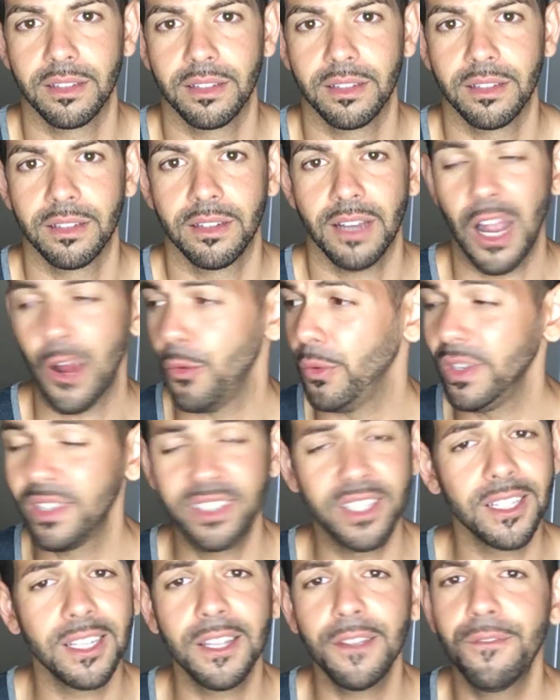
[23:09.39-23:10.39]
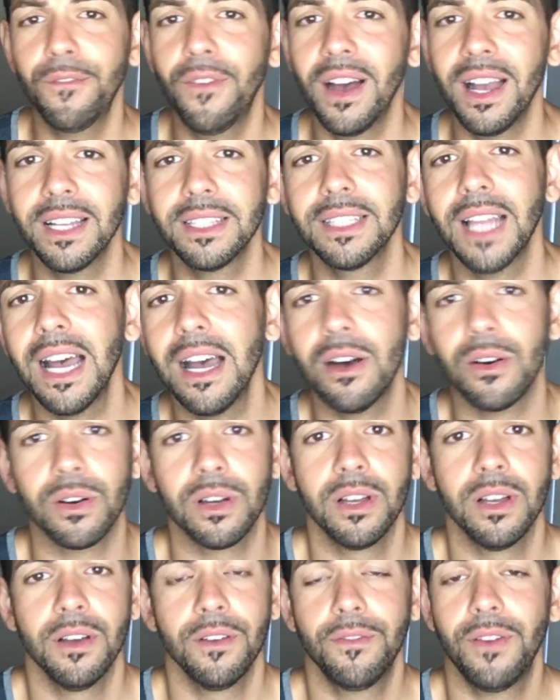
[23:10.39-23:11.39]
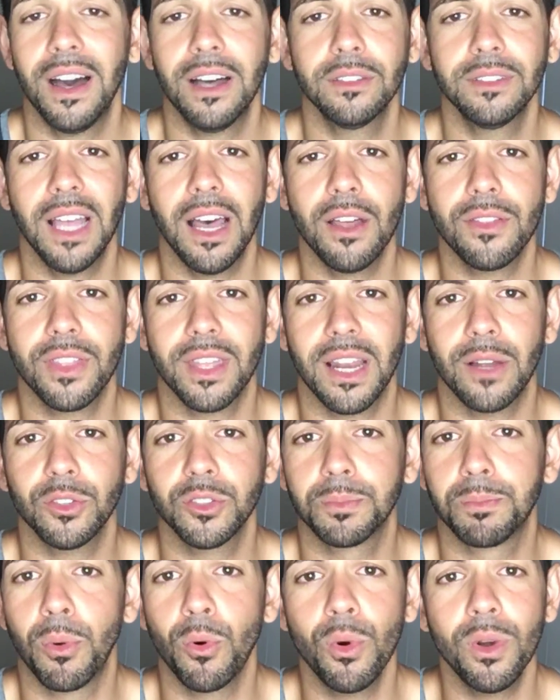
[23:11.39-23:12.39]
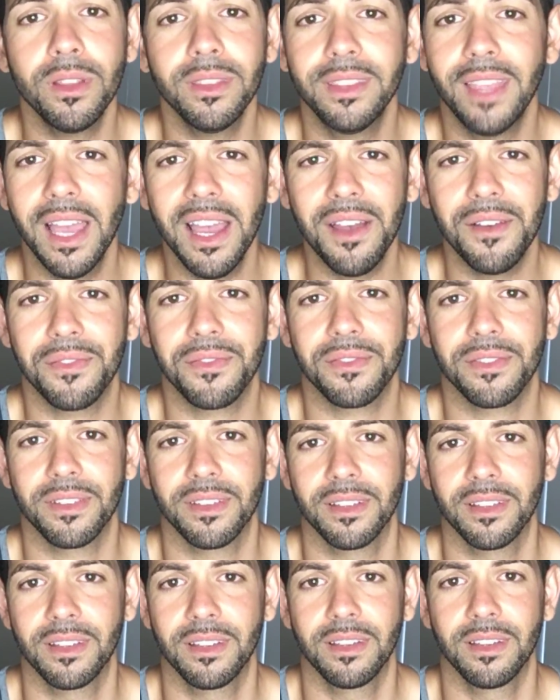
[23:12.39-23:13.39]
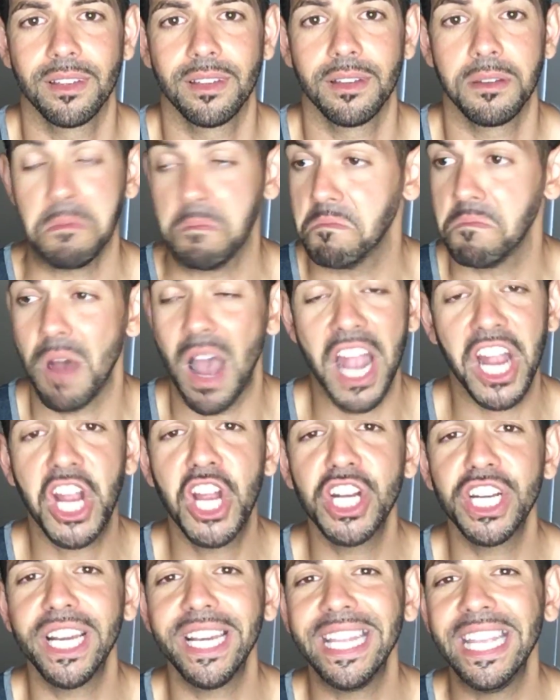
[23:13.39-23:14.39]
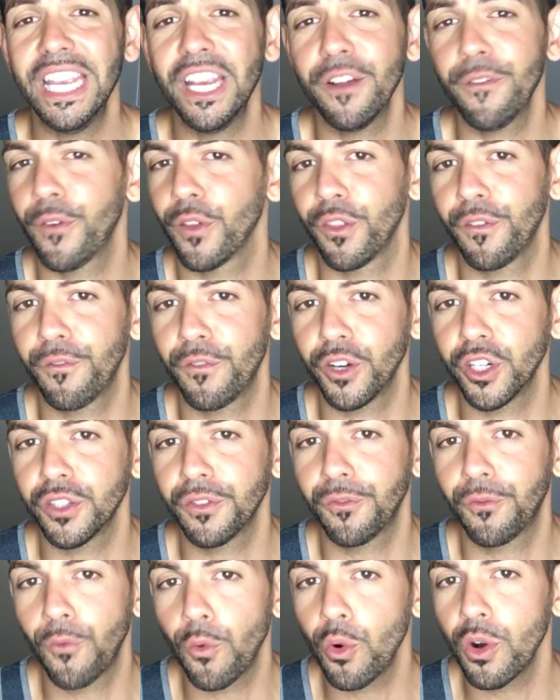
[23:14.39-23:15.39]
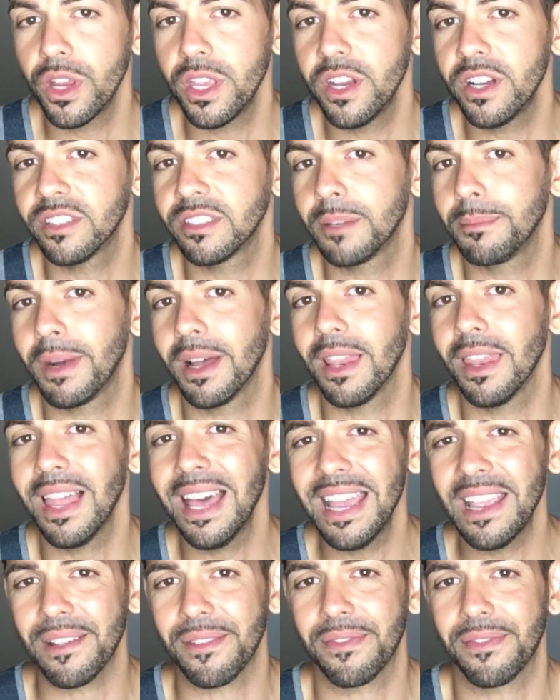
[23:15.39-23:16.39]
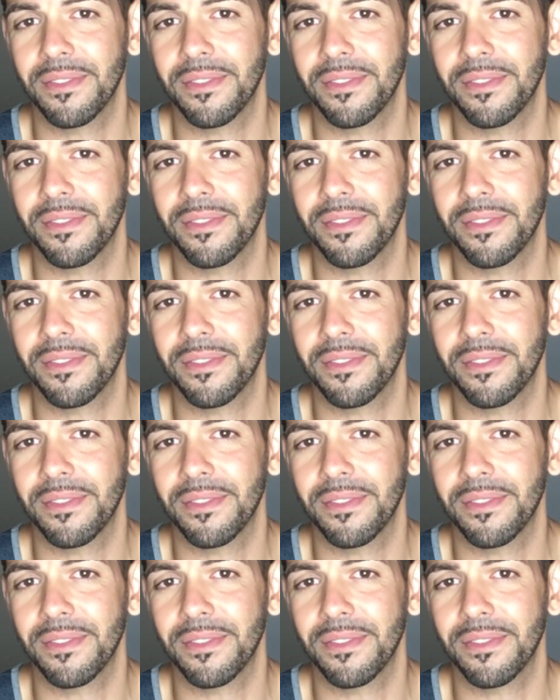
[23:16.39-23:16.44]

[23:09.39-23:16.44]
I recently found out that I was born deaf. I couldn't hear for the first 4 years of my life.